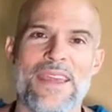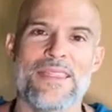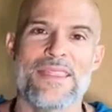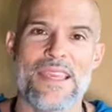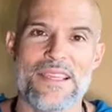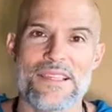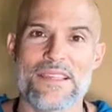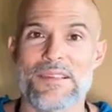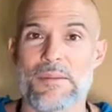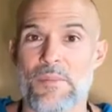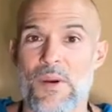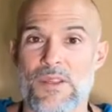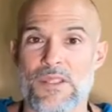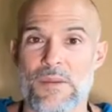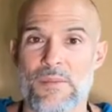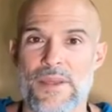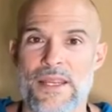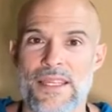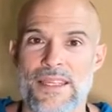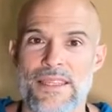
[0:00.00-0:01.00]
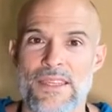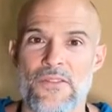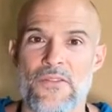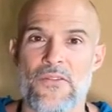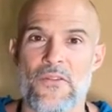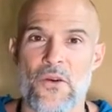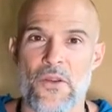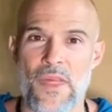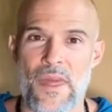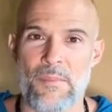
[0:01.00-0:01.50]
this is a possibility
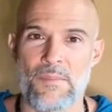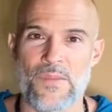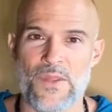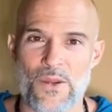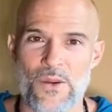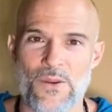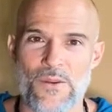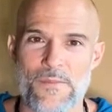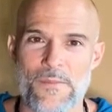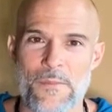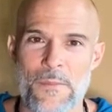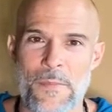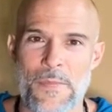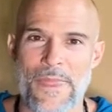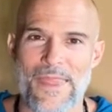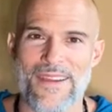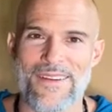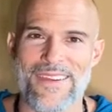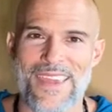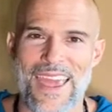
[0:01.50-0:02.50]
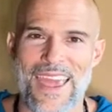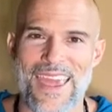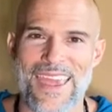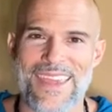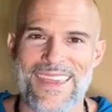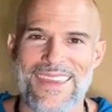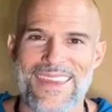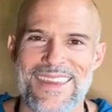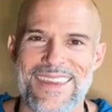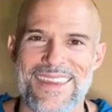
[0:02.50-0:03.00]
for them too, okay?